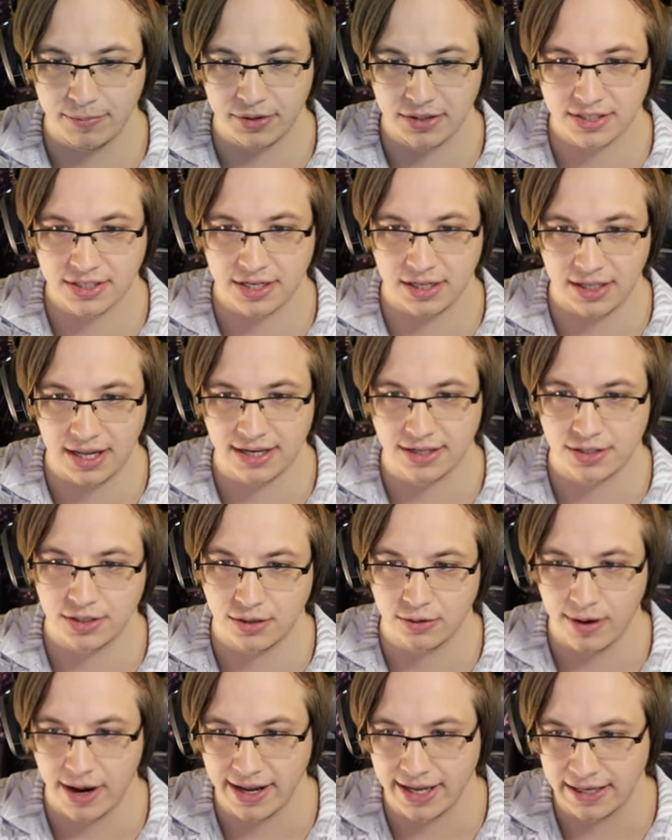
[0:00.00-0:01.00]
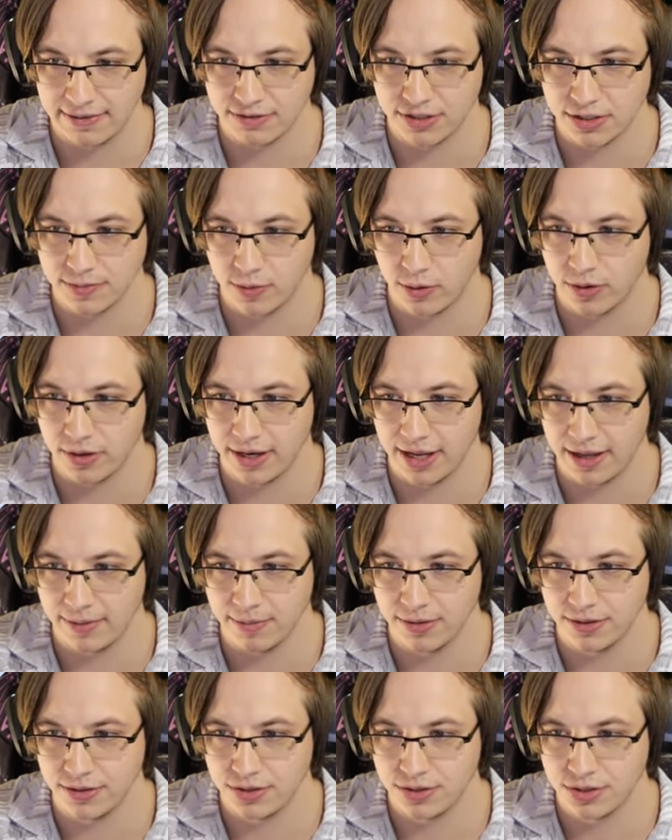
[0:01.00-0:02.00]
collector, right, gives us more
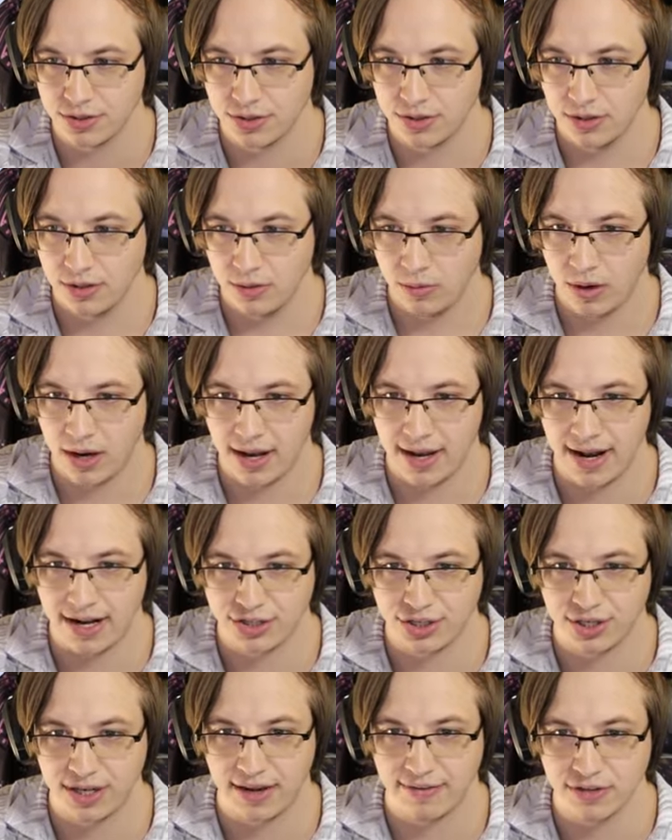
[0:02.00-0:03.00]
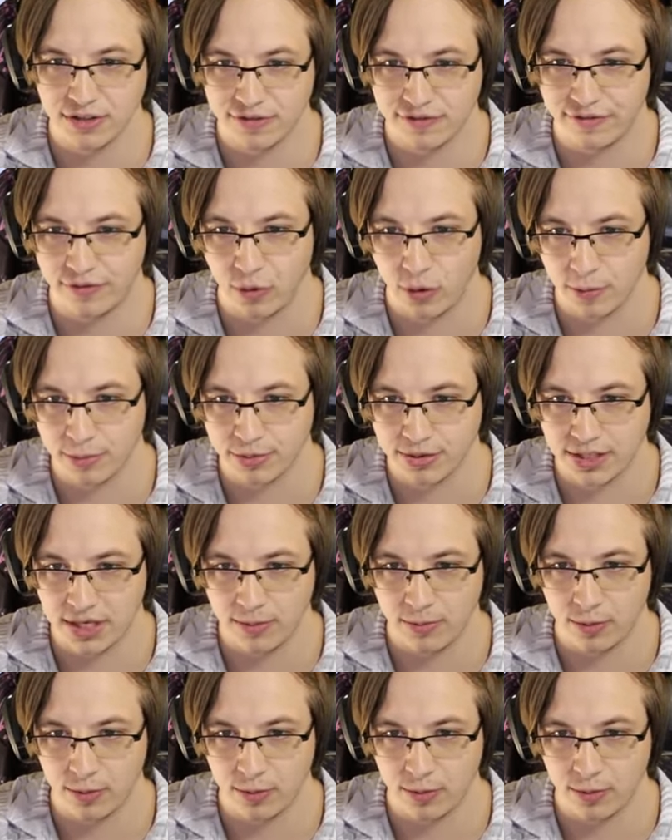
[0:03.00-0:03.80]
damage. Uh, it actually gave us four percent more